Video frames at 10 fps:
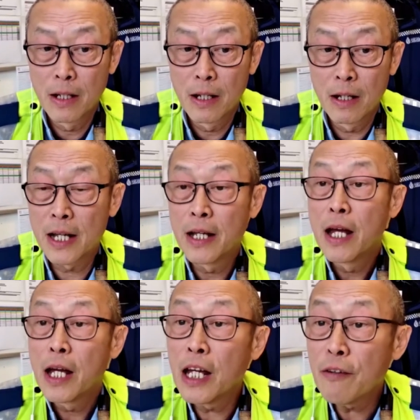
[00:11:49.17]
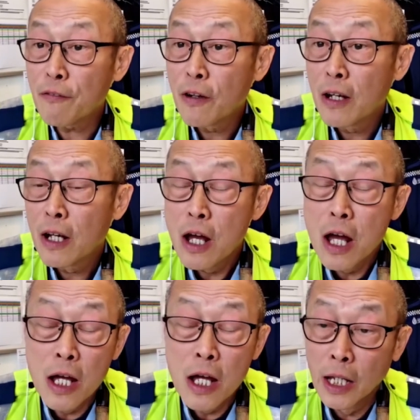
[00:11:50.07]
Okay, if
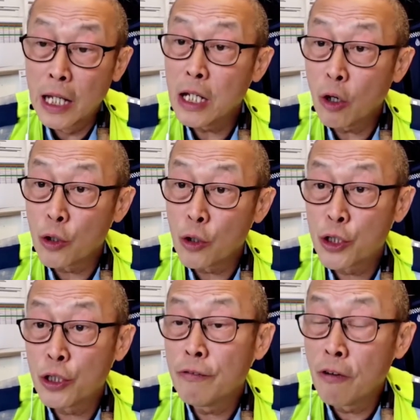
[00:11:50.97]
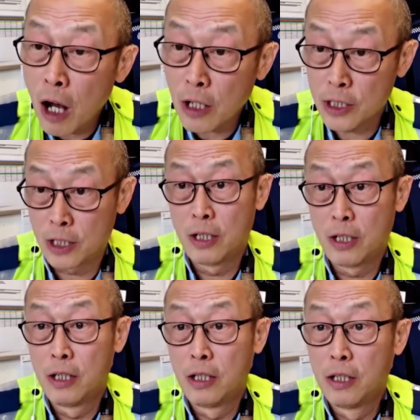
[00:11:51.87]
he or she forgot
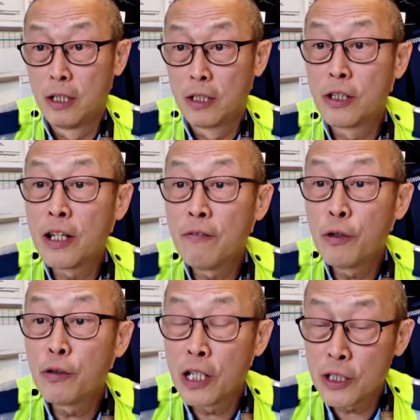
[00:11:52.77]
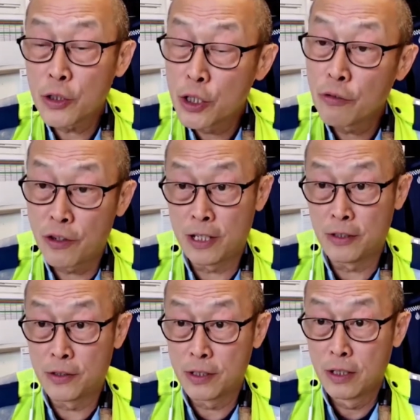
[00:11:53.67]
to give you these two
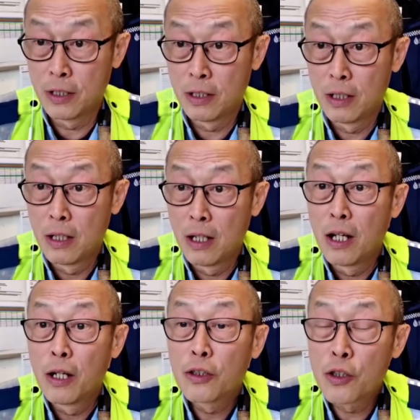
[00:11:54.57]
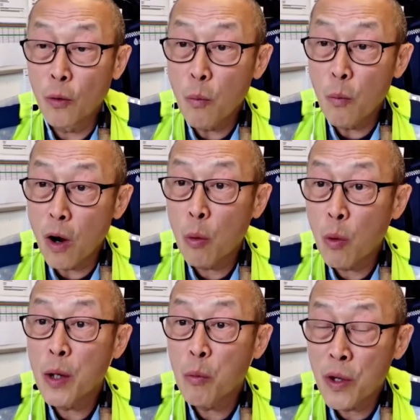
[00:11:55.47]
things, don't walk
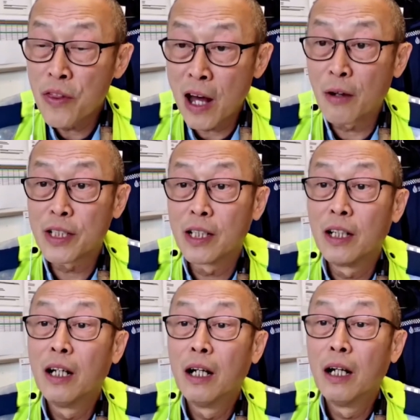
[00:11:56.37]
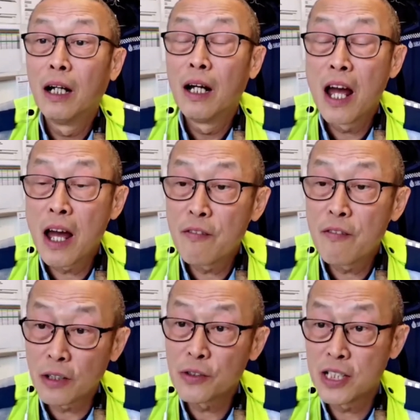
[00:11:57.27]
away without having
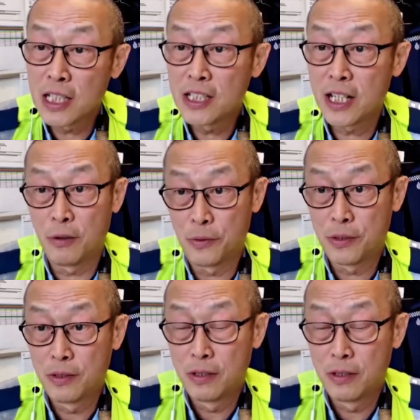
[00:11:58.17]
those details.